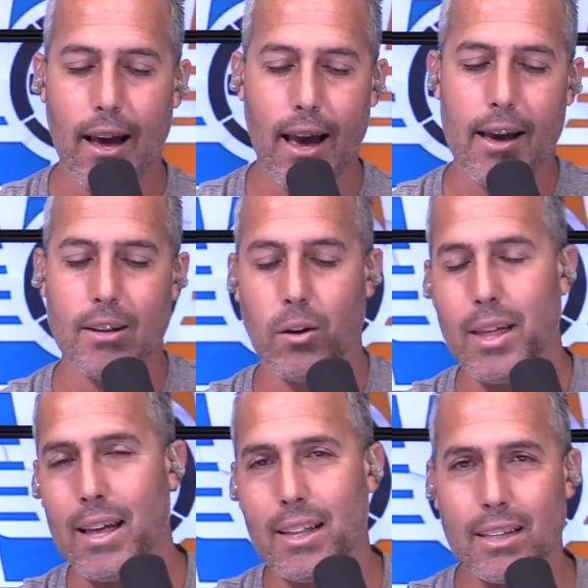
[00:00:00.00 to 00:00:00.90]
I know
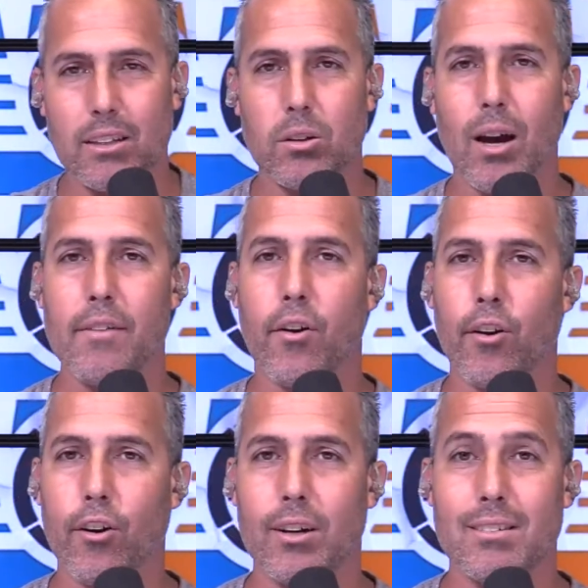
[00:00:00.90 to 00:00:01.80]
that, I've
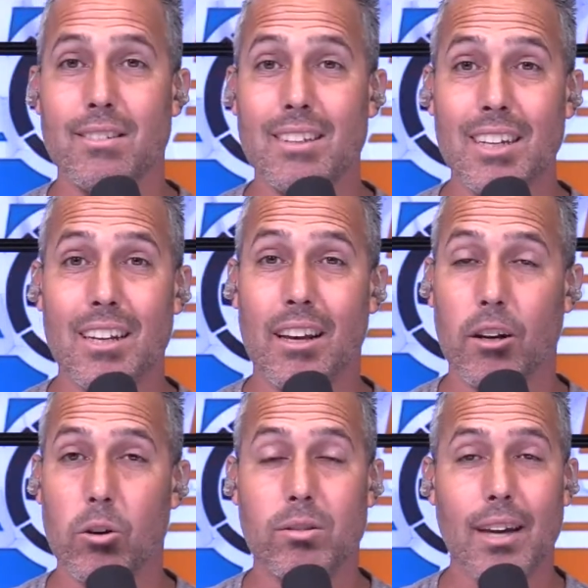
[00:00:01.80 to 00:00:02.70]
heard and seen it
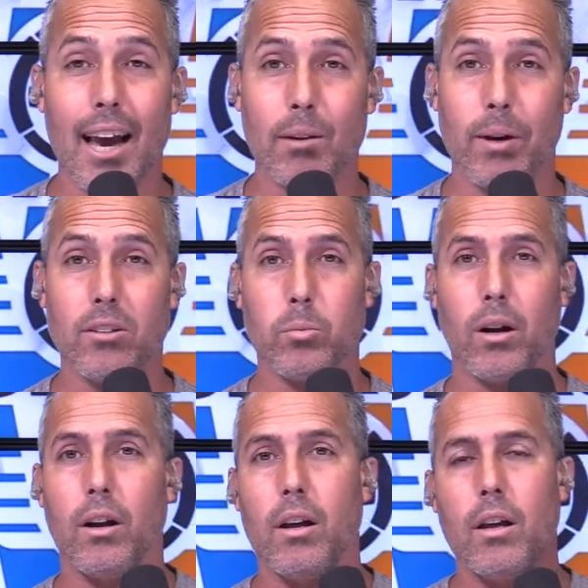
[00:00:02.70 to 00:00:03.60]
go sideways
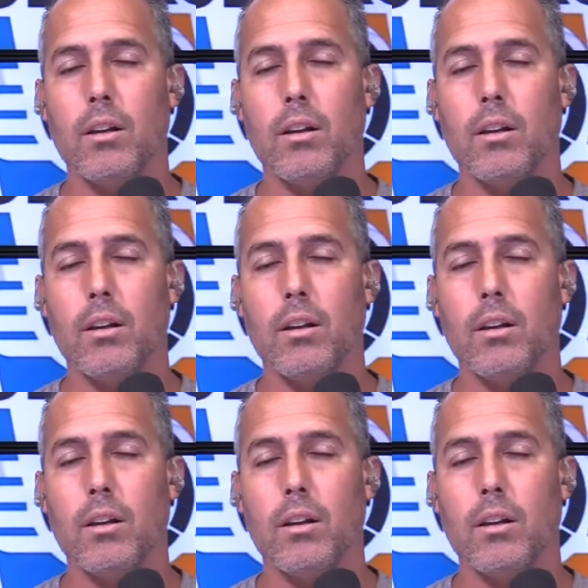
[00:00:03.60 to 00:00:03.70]
where